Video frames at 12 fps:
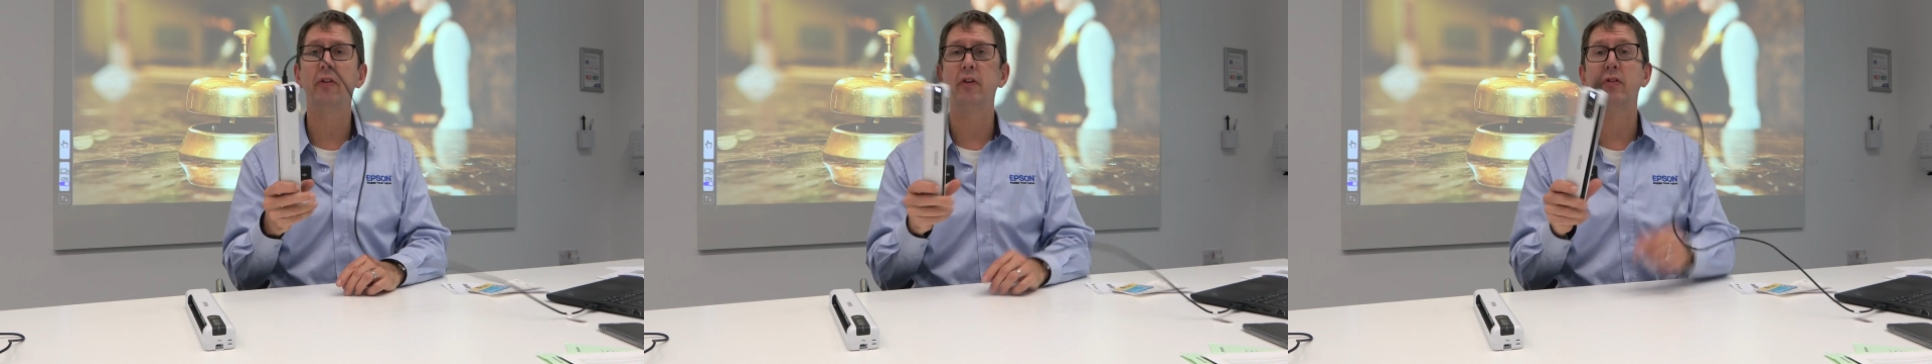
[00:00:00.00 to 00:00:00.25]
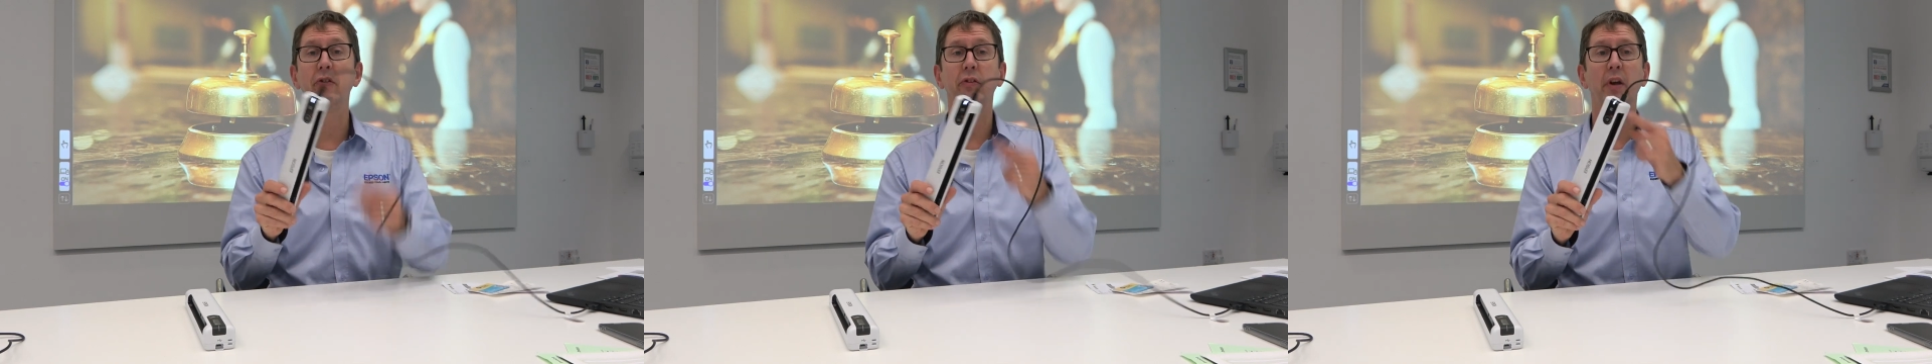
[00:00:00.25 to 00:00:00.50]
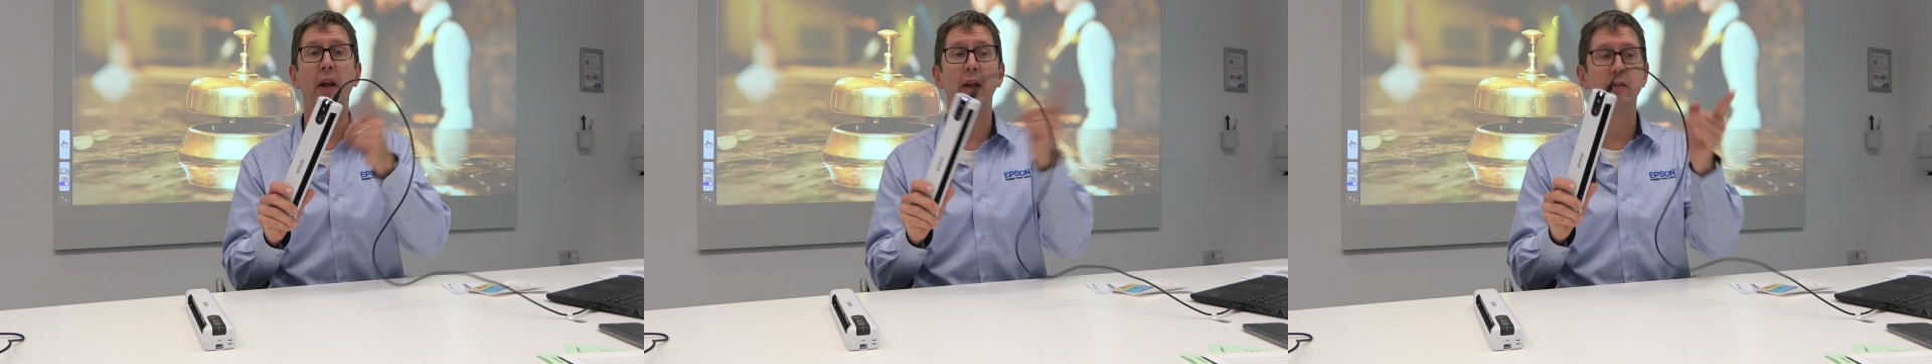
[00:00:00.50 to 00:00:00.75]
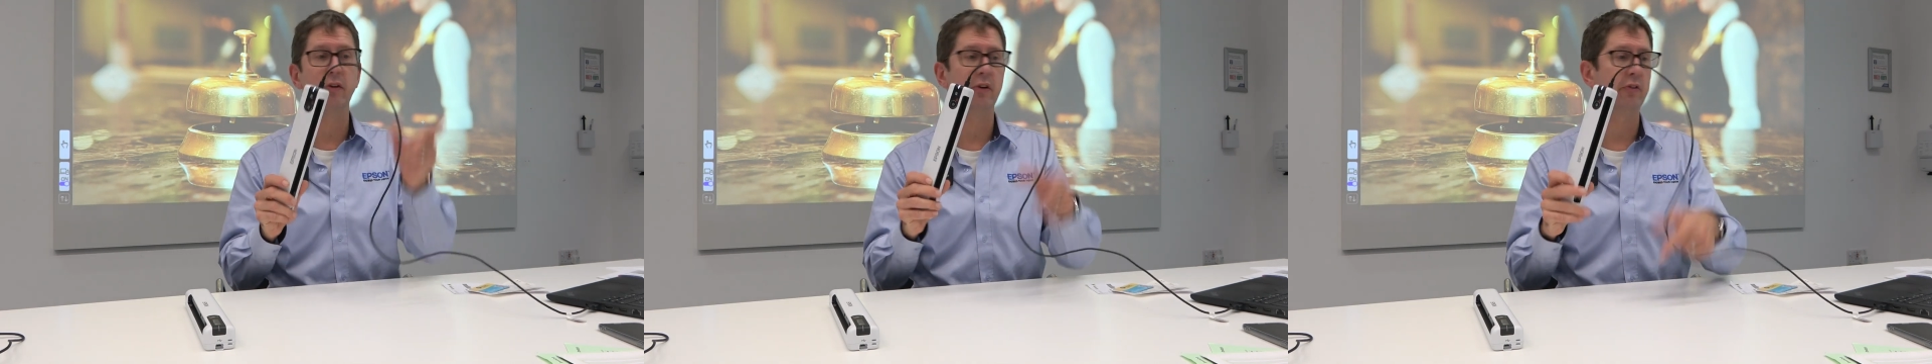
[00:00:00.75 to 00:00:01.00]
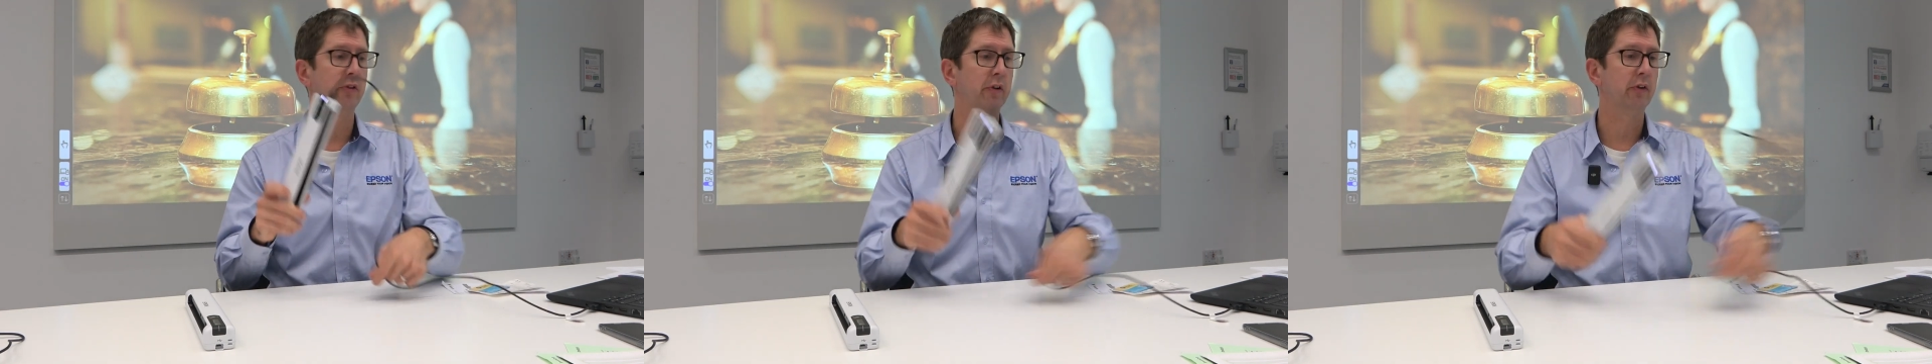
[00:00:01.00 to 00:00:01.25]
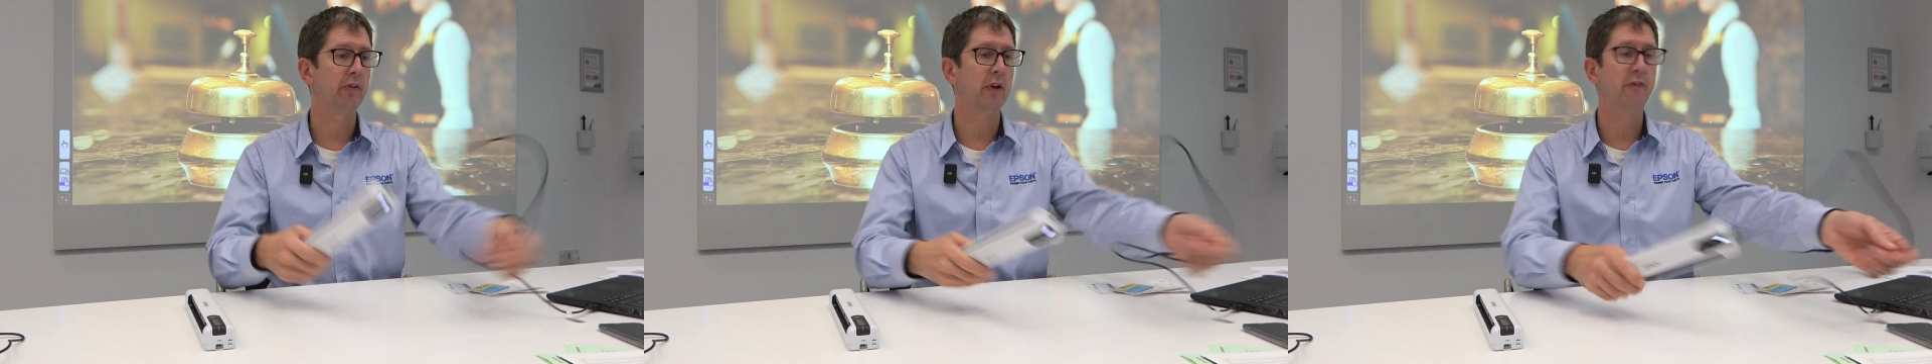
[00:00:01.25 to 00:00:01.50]
This is connected, as you
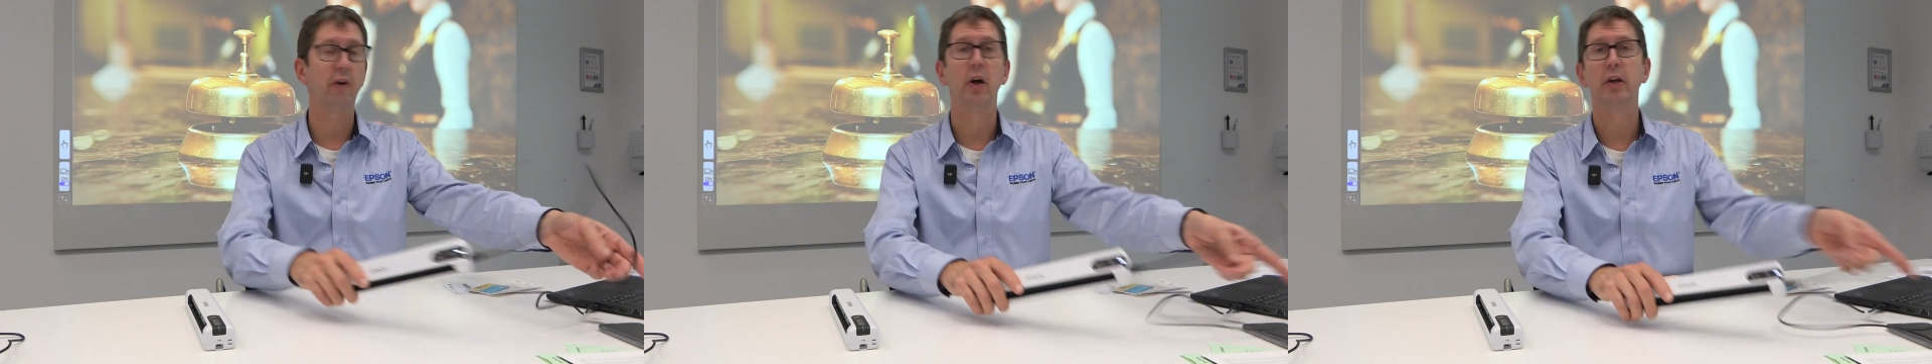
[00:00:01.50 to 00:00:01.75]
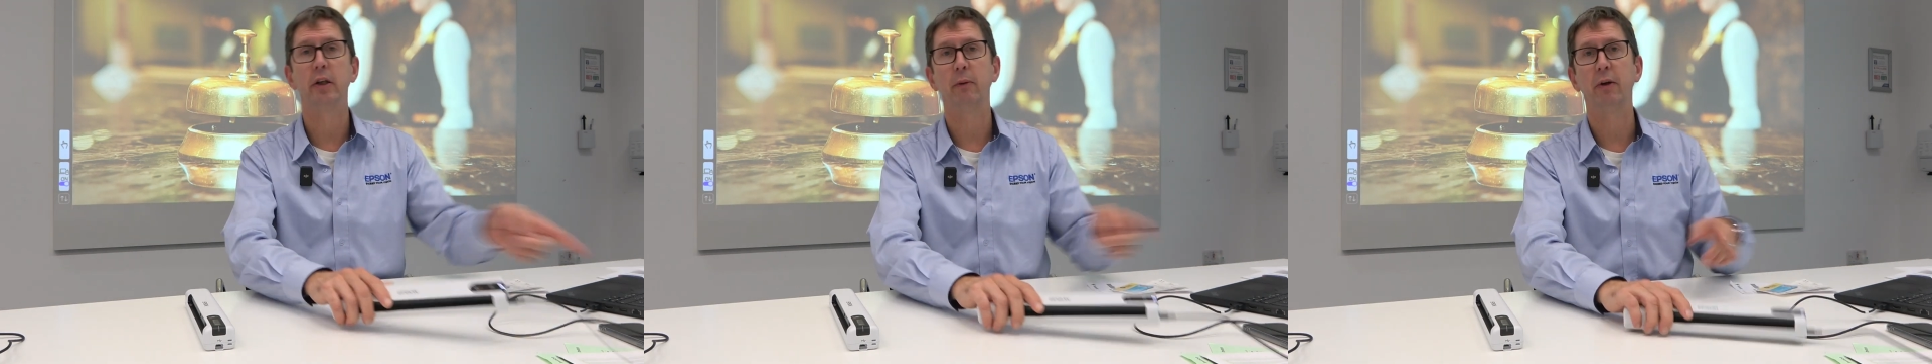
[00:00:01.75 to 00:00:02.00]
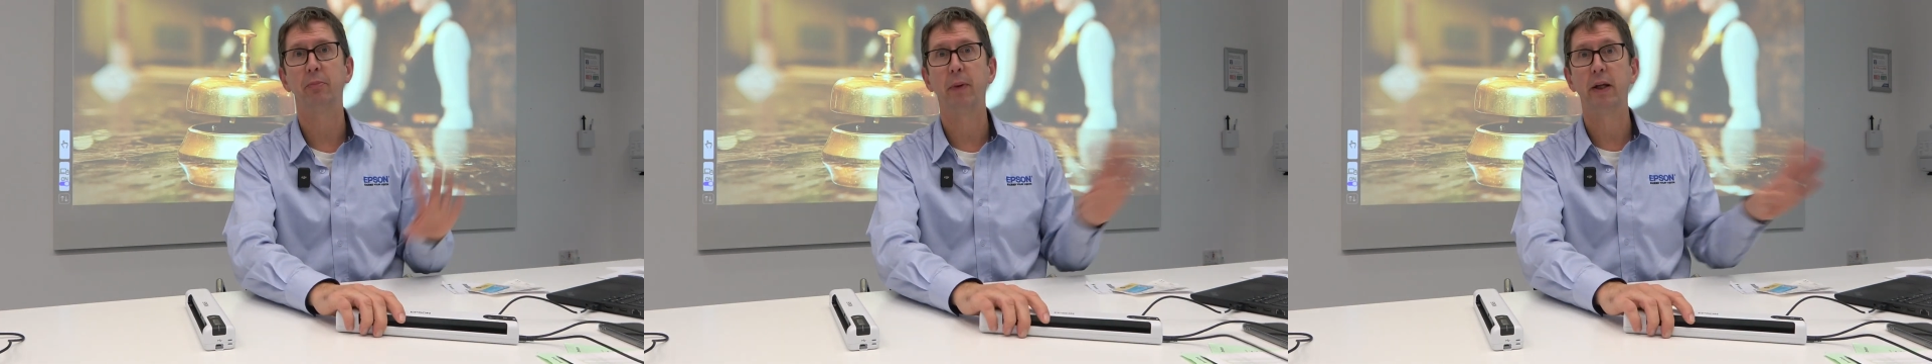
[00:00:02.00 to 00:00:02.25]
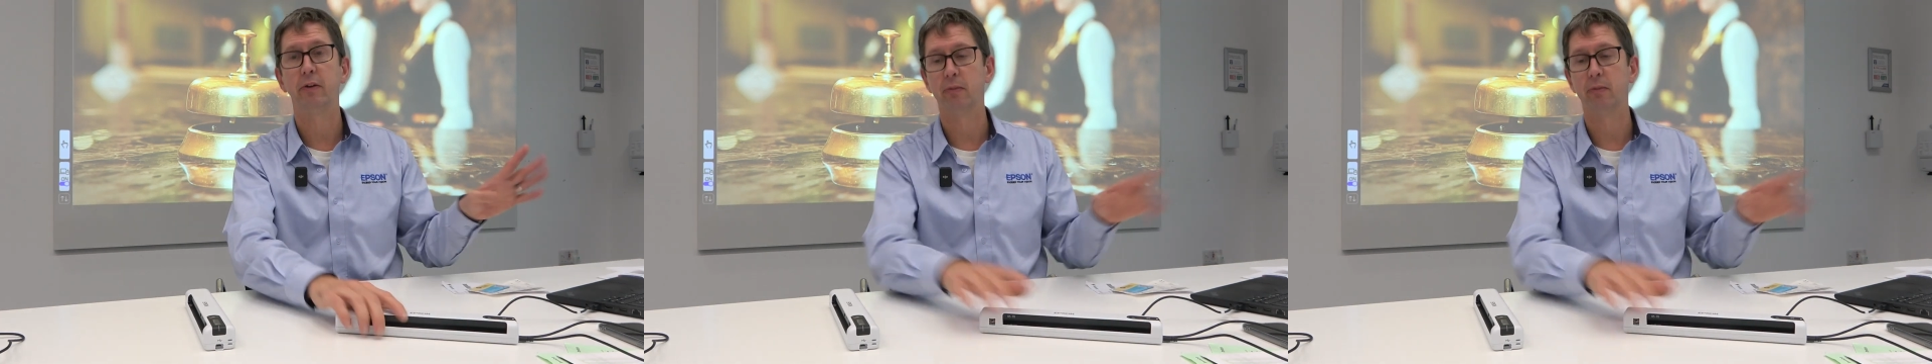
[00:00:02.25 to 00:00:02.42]
can see, via USB